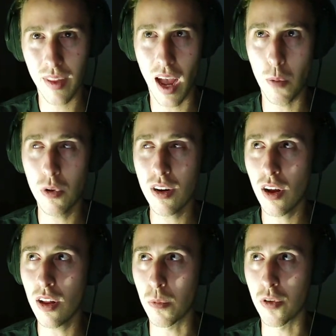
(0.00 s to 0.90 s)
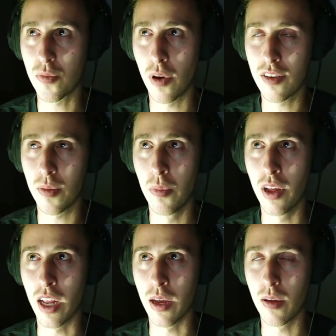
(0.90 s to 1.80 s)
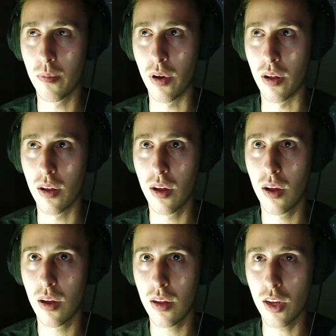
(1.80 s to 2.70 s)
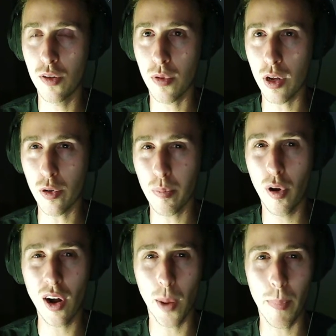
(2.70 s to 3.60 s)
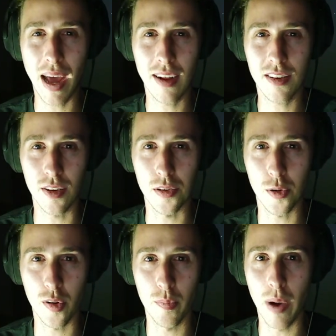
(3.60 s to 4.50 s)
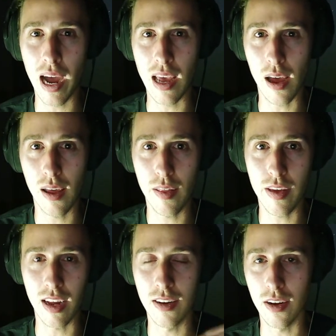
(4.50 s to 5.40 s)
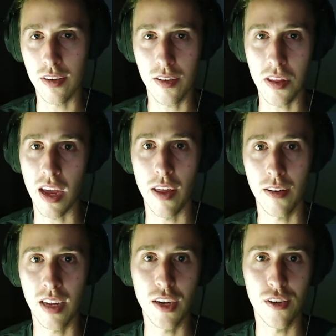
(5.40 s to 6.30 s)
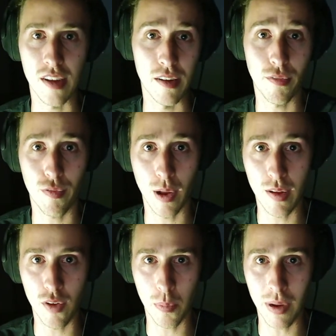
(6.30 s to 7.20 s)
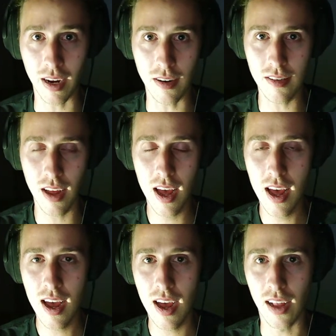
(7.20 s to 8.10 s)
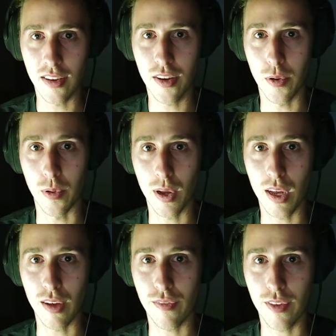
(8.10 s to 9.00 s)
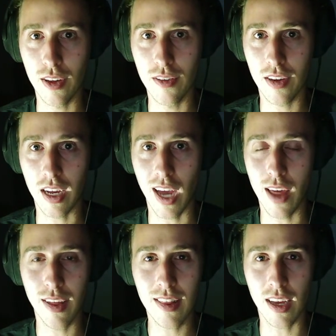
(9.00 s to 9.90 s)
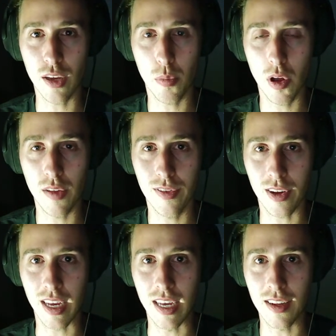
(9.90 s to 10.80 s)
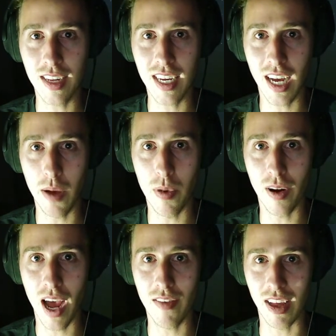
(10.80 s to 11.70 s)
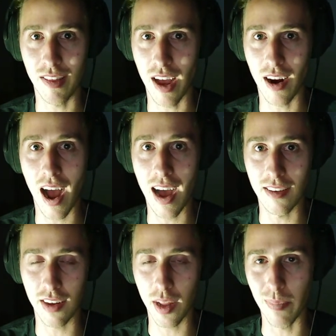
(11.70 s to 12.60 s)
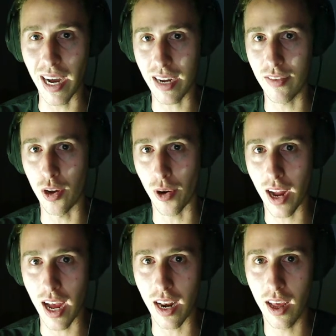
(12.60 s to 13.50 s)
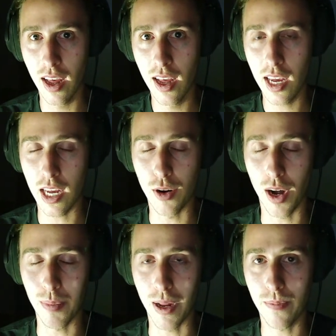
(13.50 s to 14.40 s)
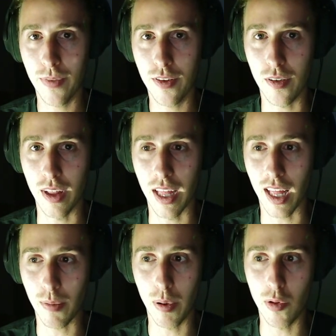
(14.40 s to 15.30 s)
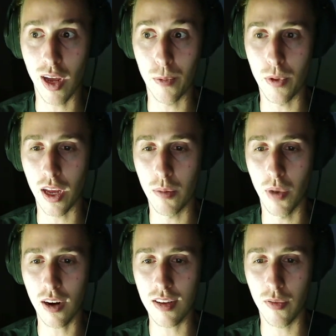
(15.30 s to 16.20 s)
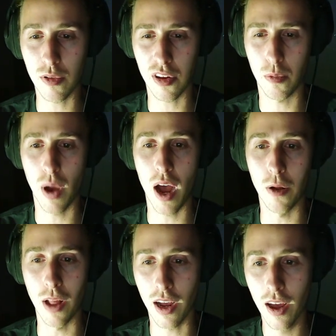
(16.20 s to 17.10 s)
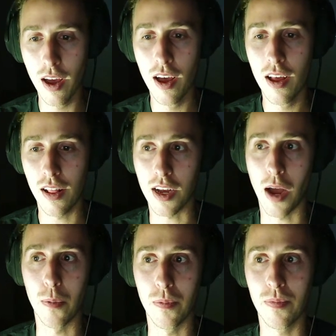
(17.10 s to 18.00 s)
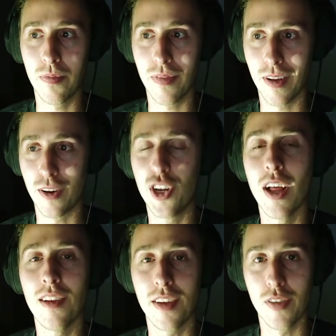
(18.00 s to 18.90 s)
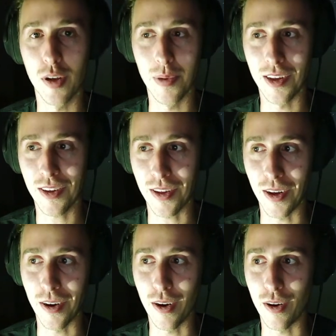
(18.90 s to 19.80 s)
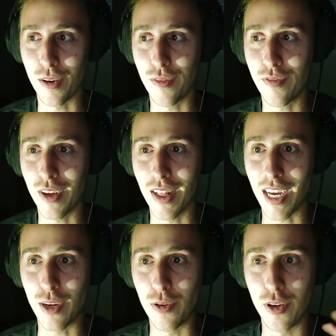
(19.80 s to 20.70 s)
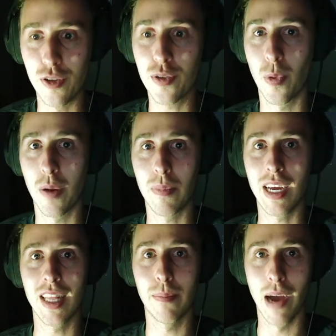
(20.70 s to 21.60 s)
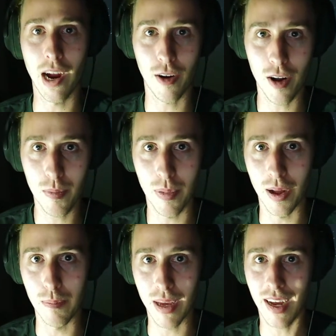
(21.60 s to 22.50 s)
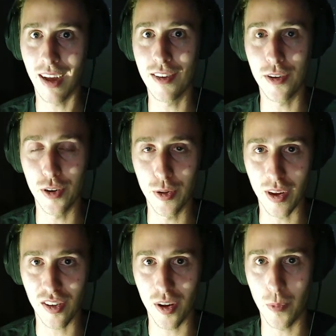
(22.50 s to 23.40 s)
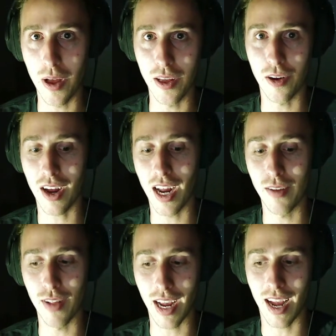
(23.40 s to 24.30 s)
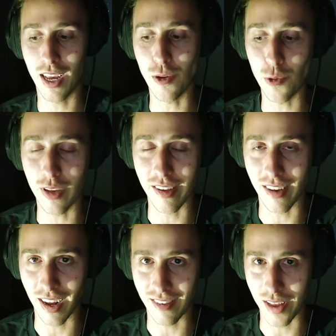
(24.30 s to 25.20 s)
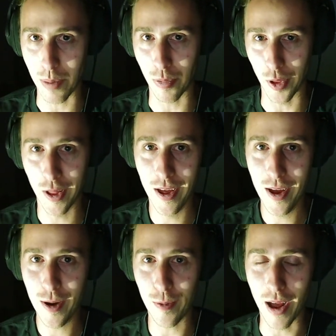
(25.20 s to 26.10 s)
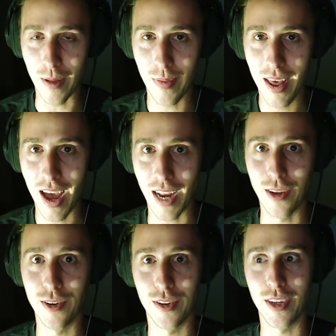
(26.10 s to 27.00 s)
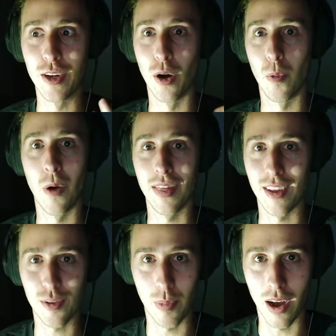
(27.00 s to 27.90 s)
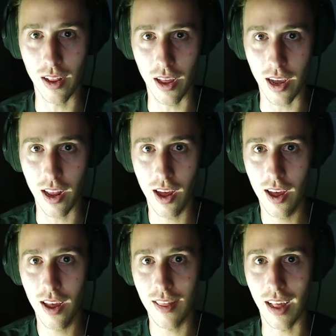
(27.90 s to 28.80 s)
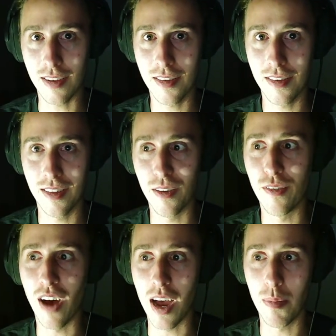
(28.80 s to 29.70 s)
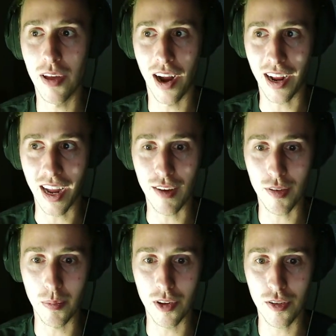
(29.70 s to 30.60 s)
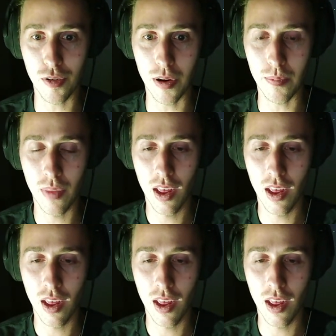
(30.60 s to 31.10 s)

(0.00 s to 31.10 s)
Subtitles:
I wouldn't call it responsibility, but you're put on a pedestal sort of by the adults or the other teachers in front of your peers. And so it feels like, I think that you probably feel guilty about having their eyes on the back of your head. You know what I mean? So like maybe you get really good marks and everyone's like, wow, like how they're jealous of you basically, or you feel like you just want to be in the background, but because you're doing so well, you're kind of like used as an example, right? And you don't want the spotlight. That's the vibe that I get from this dream.